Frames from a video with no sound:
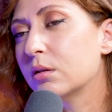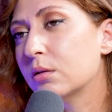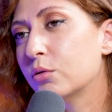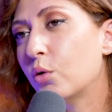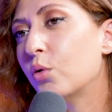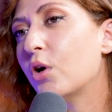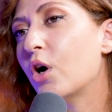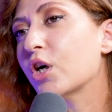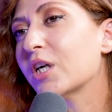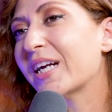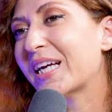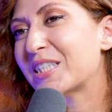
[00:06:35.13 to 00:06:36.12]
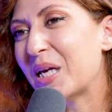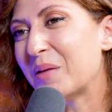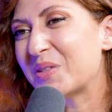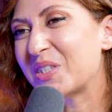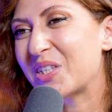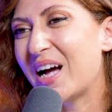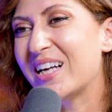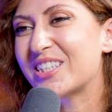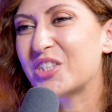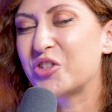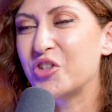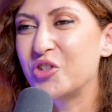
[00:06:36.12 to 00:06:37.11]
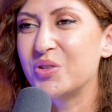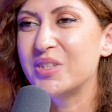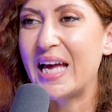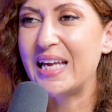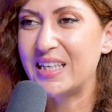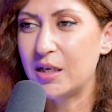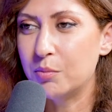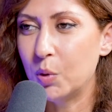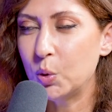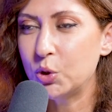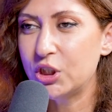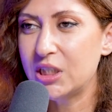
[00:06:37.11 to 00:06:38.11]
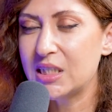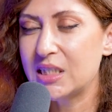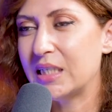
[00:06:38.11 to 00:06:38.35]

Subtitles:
no longer accepts us to use any emojis,